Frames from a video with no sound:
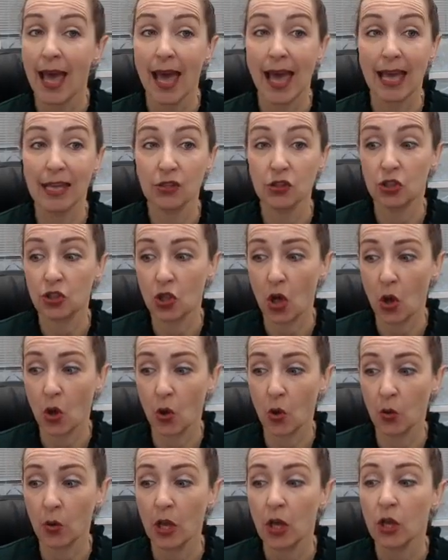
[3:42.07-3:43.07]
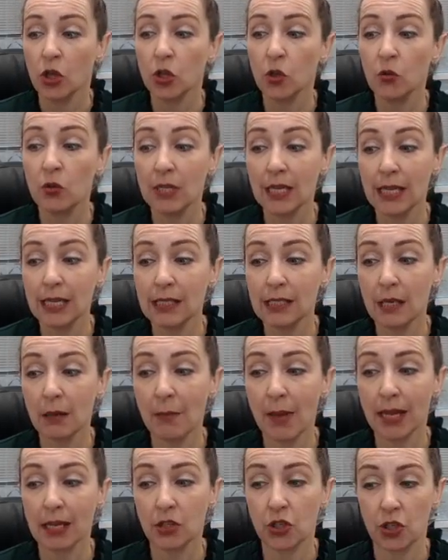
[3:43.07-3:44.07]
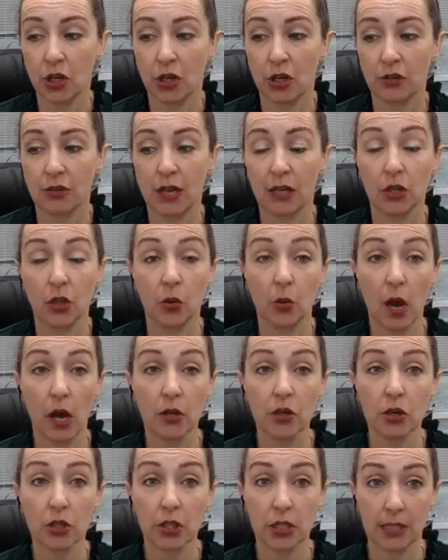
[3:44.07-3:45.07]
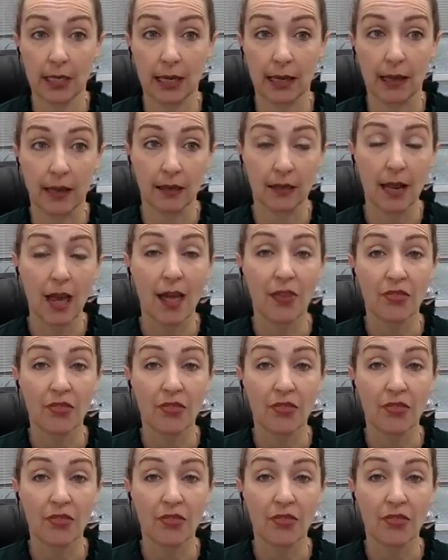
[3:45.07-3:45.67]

And so you need to make sure that you understand